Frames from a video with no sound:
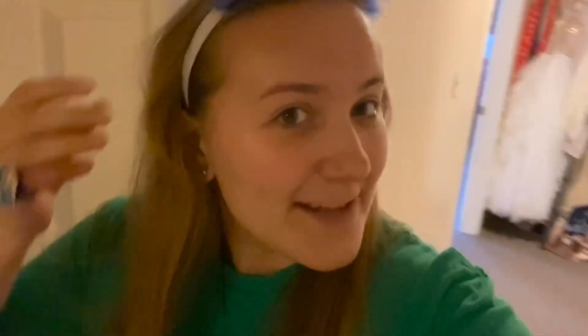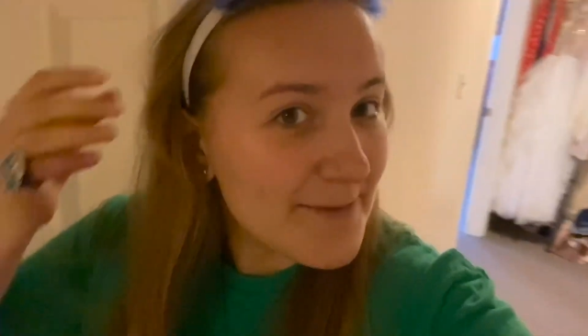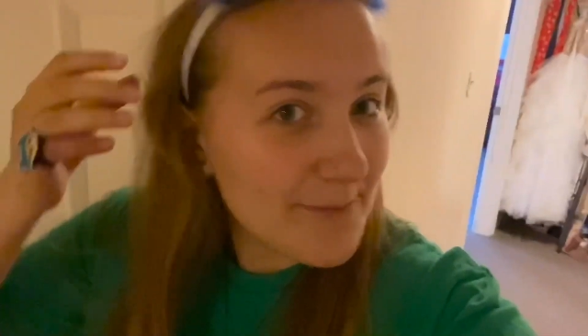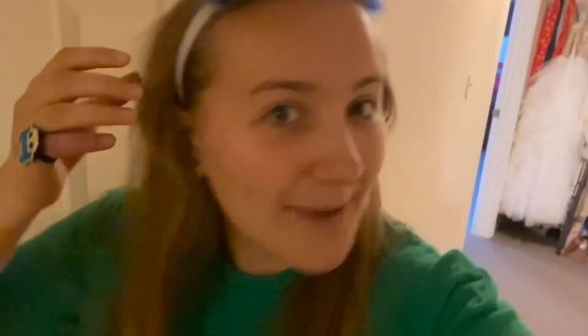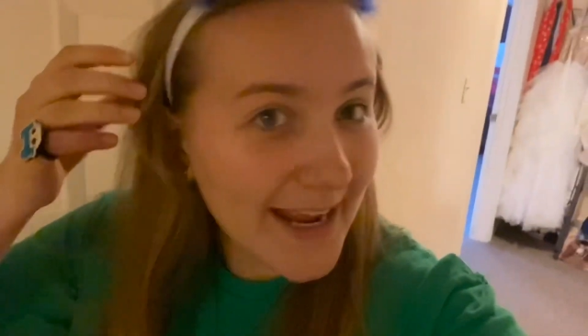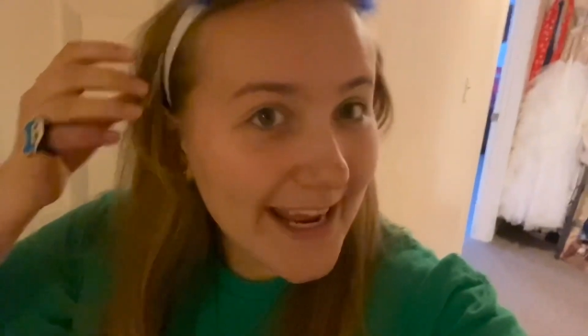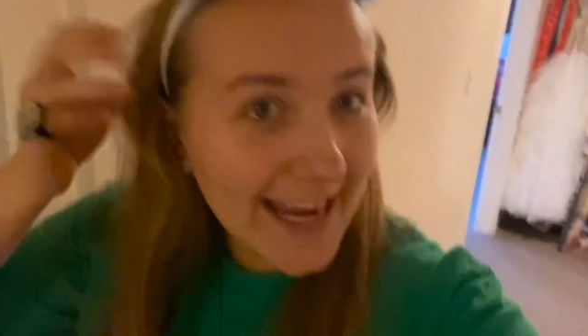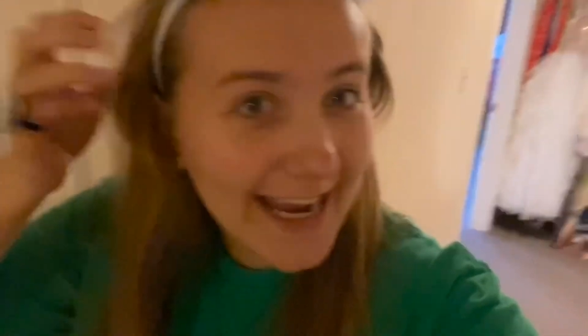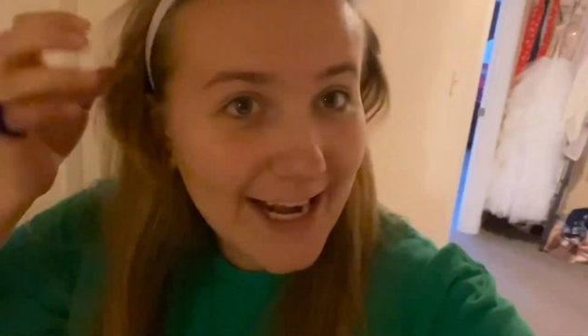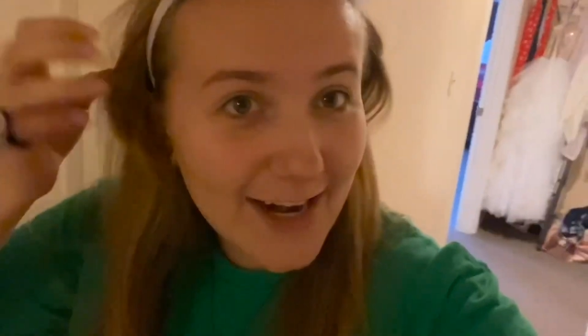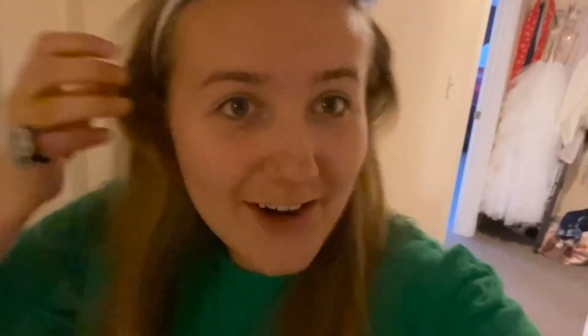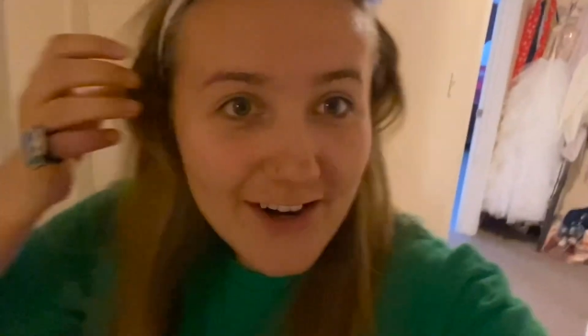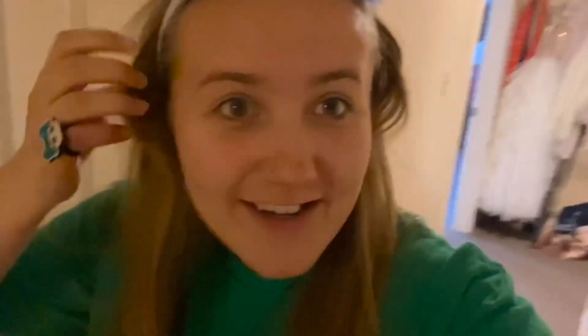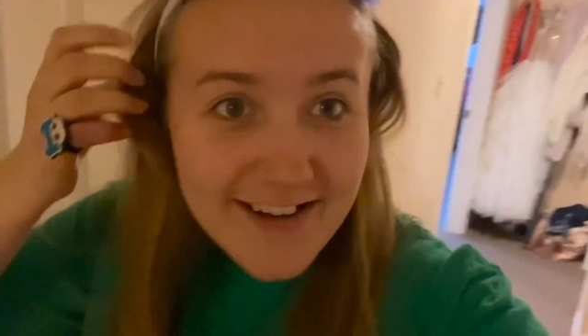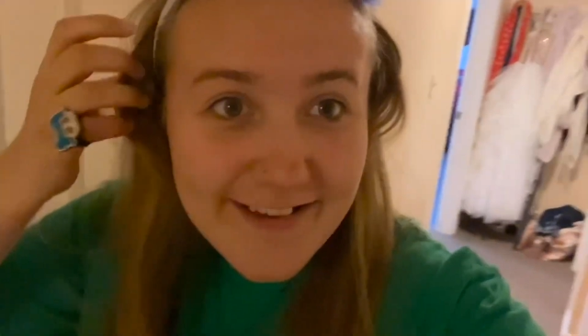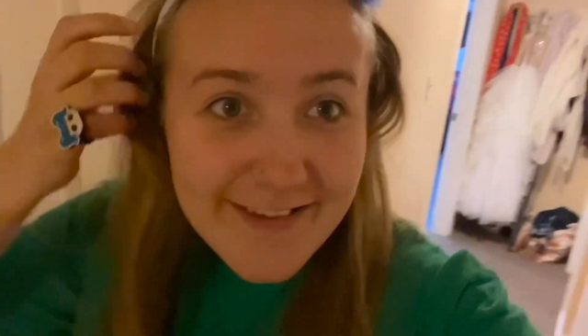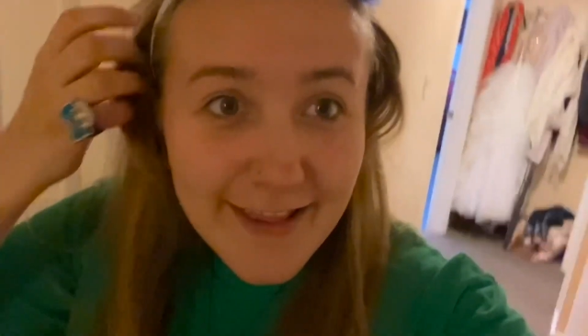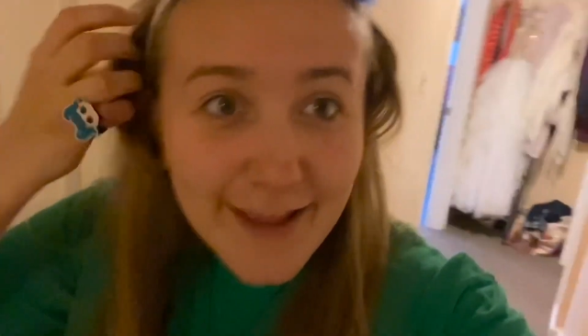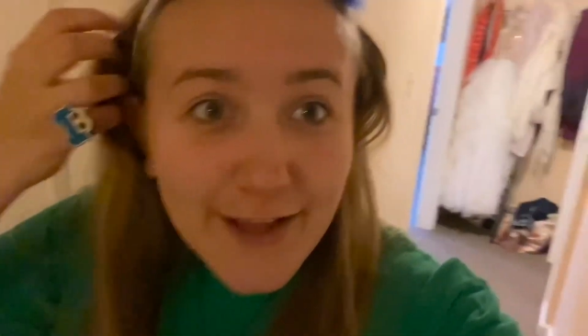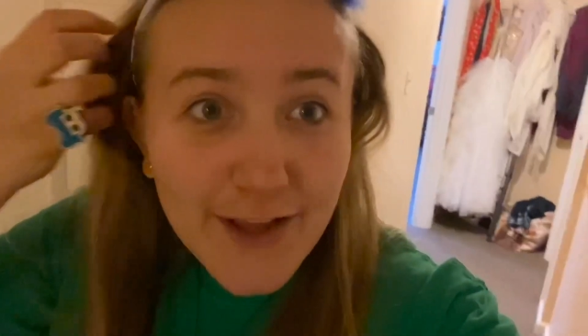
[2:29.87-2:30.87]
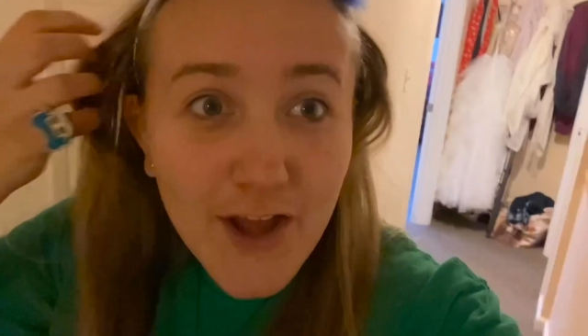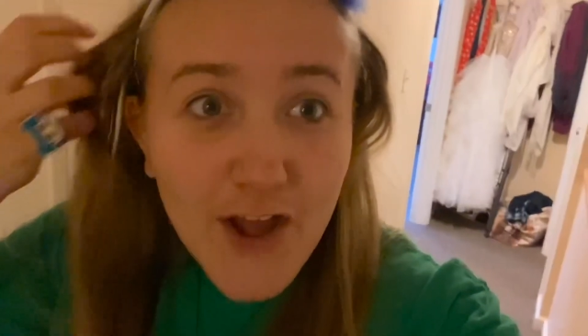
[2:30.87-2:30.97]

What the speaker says: My hair is like